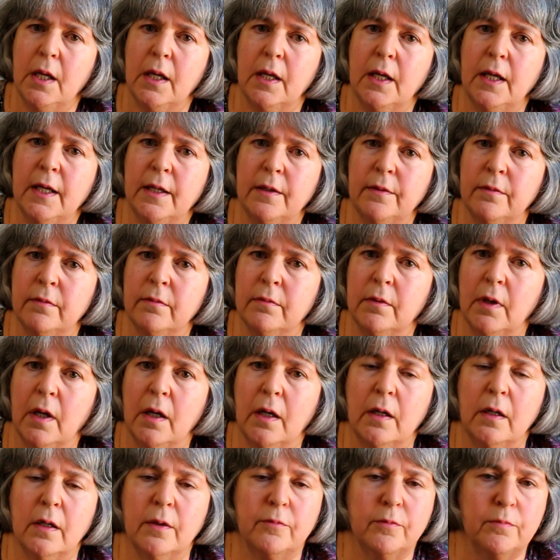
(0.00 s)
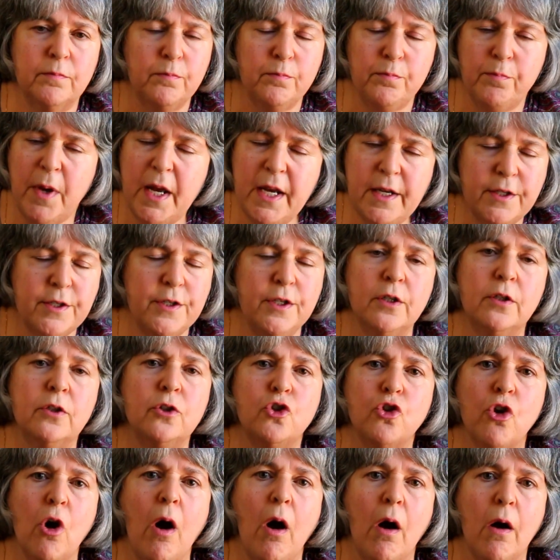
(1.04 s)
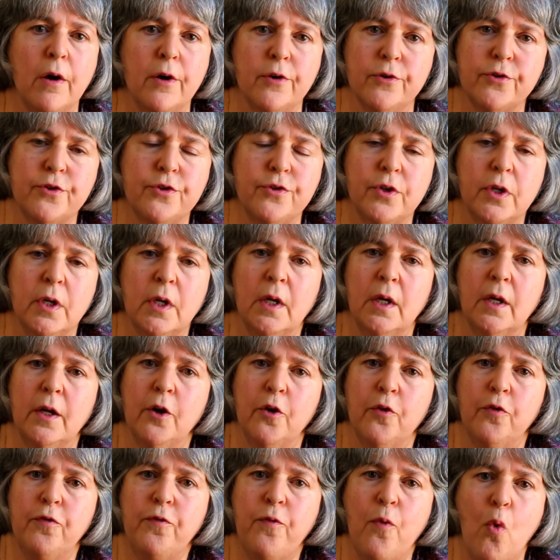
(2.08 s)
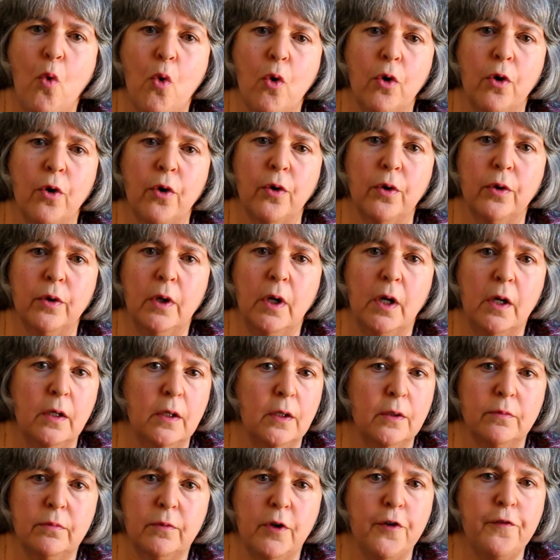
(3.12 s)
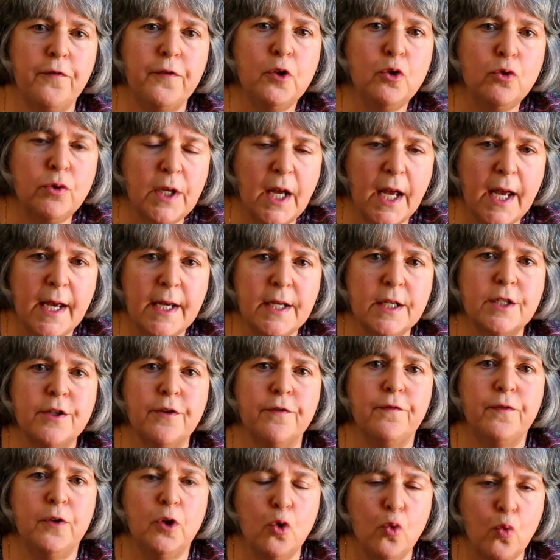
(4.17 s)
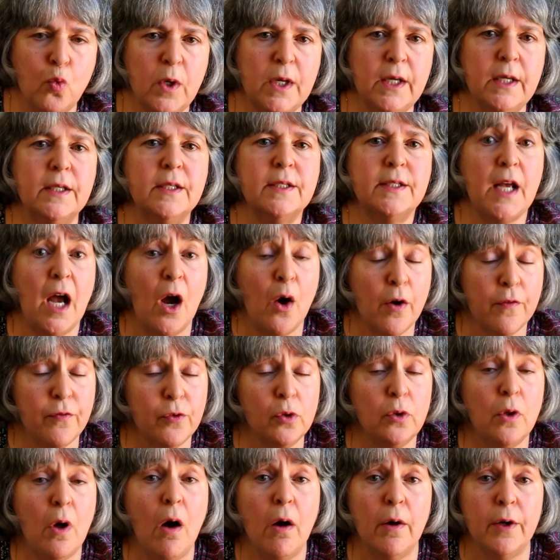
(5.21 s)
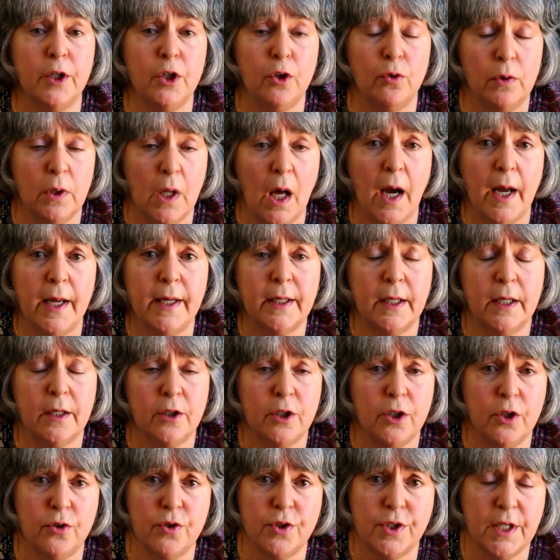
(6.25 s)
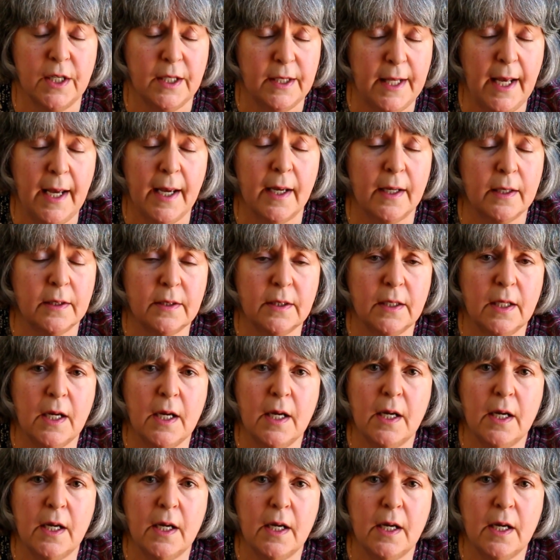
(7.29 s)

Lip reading: in mason jars for a few days, a few weeks, however long you like, and using that.